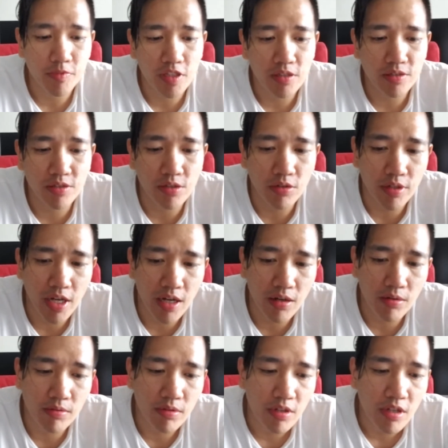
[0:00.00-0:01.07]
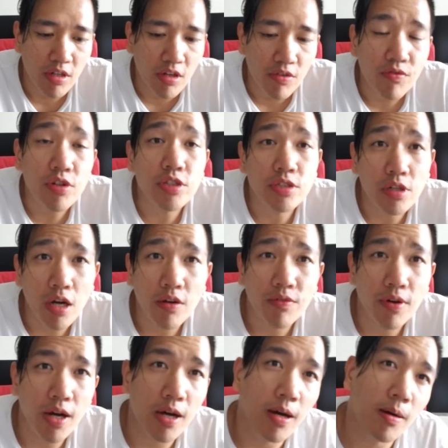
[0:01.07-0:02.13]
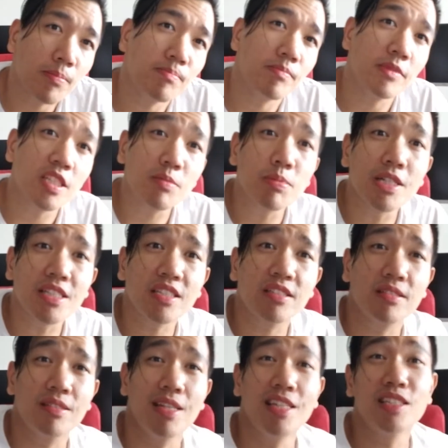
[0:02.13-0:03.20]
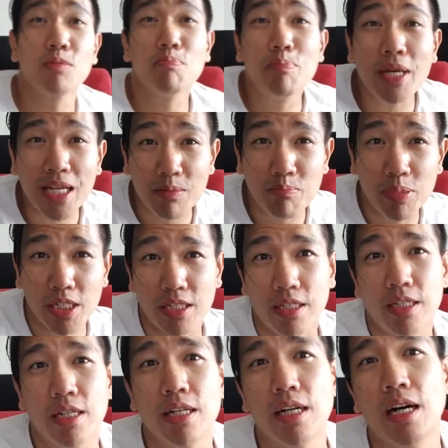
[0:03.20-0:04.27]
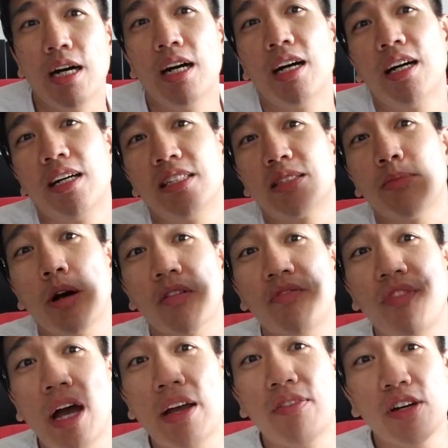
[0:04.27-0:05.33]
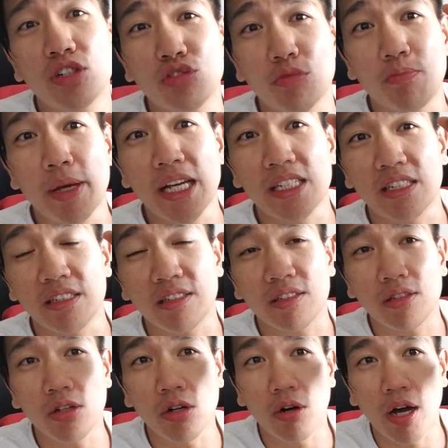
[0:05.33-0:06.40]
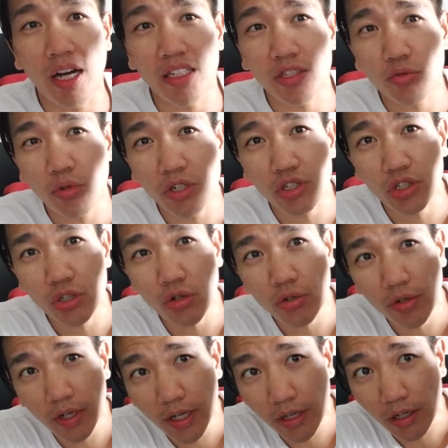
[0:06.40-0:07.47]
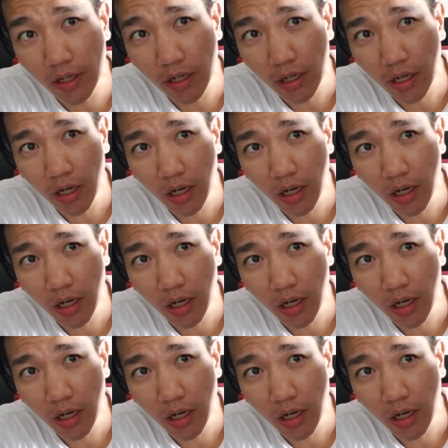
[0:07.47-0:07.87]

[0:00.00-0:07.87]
So now, first off, um, this book is, is a big book. Uh, it's about 500 pages. So I just want to show you here